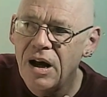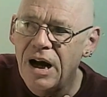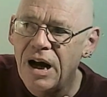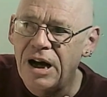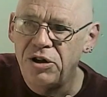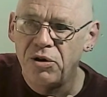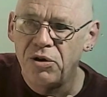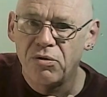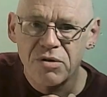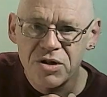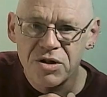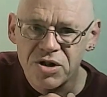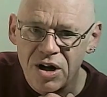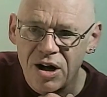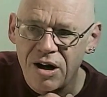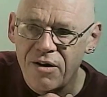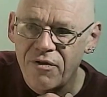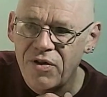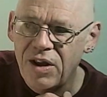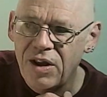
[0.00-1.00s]
And you
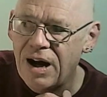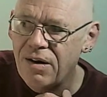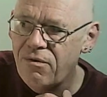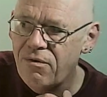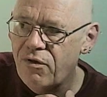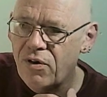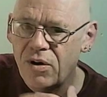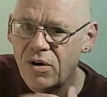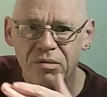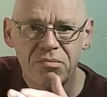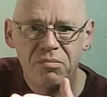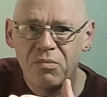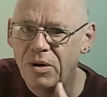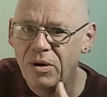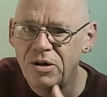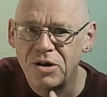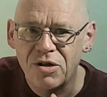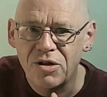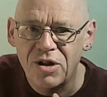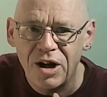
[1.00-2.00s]
reserve that for
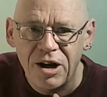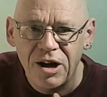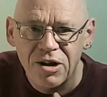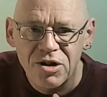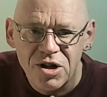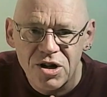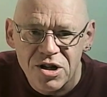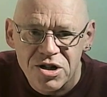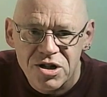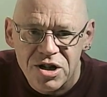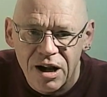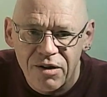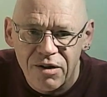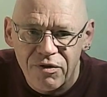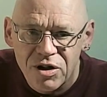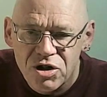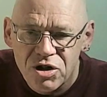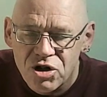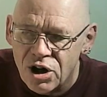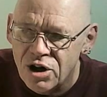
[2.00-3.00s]
when you're thinking to yourself
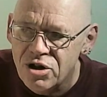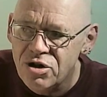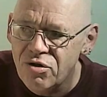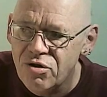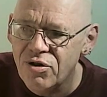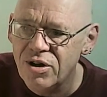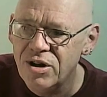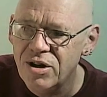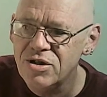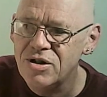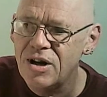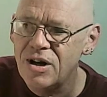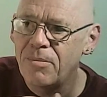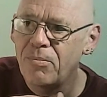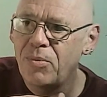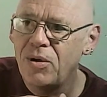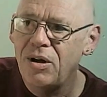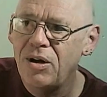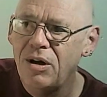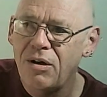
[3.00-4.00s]
in church, for
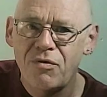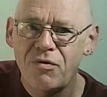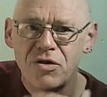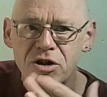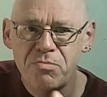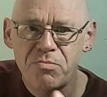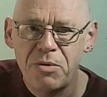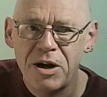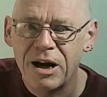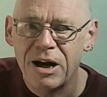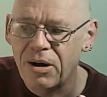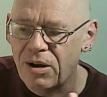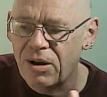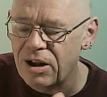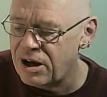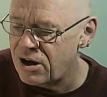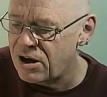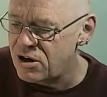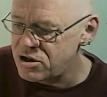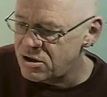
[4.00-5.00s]
example. And if you speak out
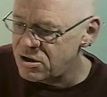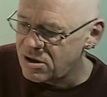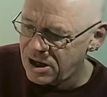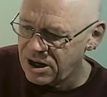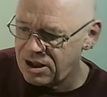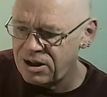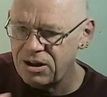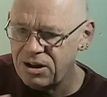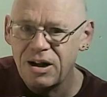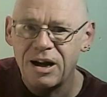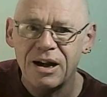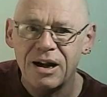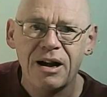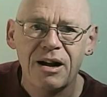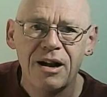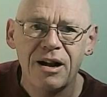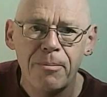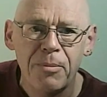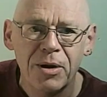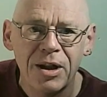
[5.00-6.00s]
loud, you're likely to get a
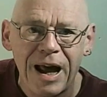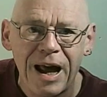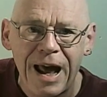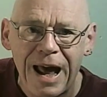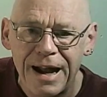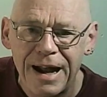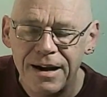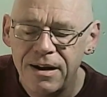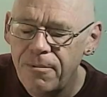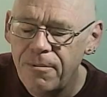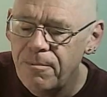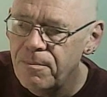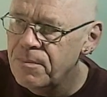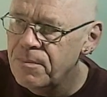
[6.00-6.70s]
clip in the head.